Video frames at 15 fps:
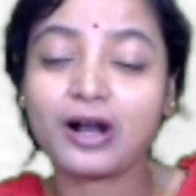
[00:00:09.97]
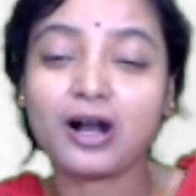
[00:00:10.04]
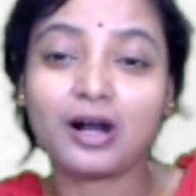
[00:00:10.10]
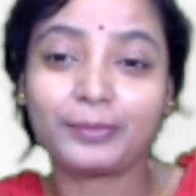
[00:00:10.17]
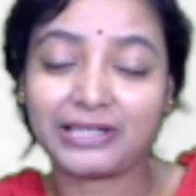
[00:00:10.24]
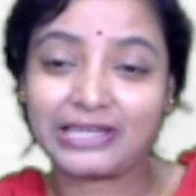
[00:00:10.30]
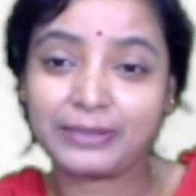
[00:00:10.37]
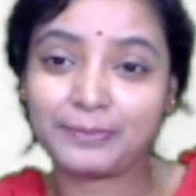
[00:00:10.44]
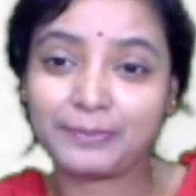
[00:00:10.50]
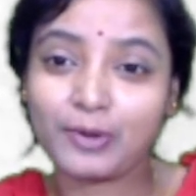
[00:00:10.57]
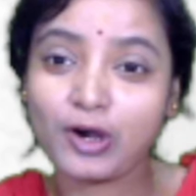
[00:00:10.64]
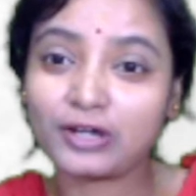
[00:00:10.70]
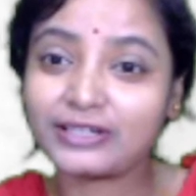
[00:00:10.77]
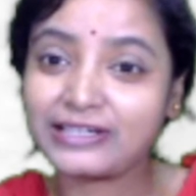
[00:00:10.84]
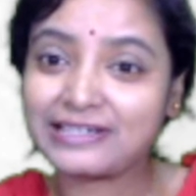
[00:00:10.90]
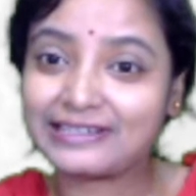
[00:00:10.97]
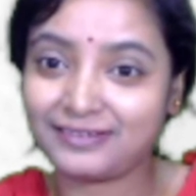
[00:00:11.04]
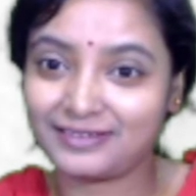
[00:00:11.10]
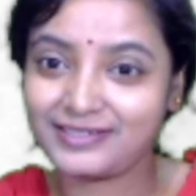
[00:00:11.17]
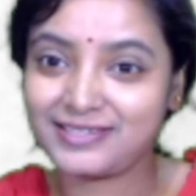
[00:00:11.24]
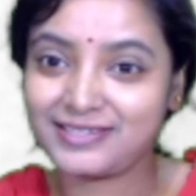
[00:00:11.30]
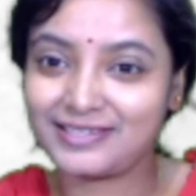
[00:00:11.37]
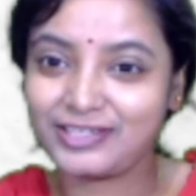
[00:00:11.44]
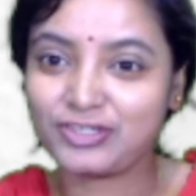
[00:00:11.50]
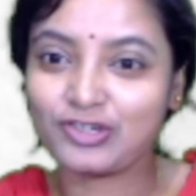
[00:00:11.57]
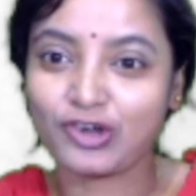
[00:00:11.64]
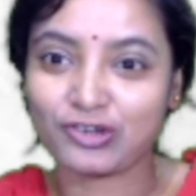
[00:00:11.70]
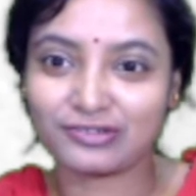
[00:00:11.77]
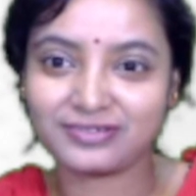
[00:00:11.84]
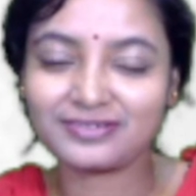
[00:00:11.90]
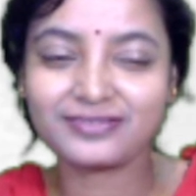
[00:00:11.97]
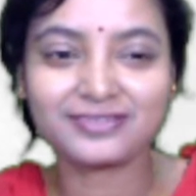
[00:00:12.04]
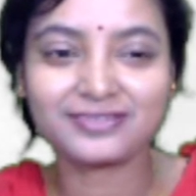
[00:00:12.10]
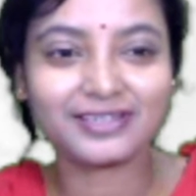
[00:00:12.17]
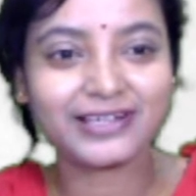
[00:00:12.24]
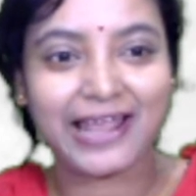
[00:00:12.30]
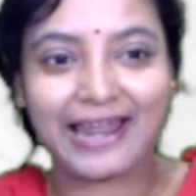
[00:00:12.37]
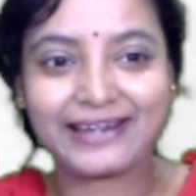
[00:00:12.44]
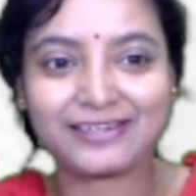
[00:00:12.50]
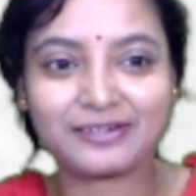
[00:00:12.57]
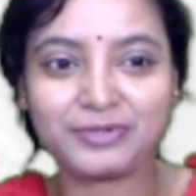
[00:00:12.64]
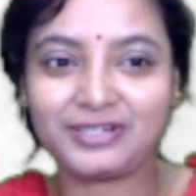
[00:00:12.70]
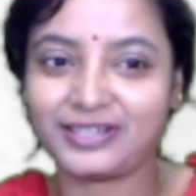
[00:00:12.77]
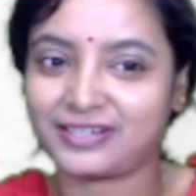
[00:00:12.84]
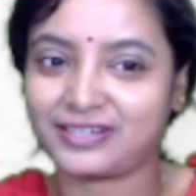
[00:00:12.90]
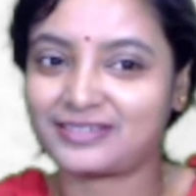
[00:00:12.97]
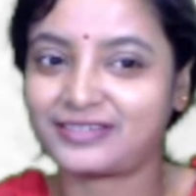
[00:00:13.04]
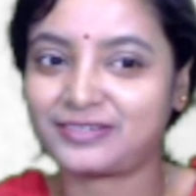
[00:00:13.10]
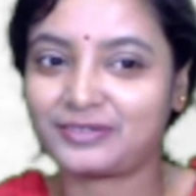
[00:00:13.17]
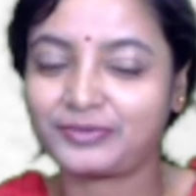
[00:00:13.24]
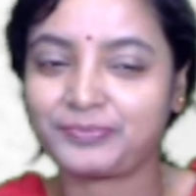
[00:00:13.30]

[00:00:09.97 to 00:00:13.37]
of the important tales in Chaucer's The Canterbury Tales.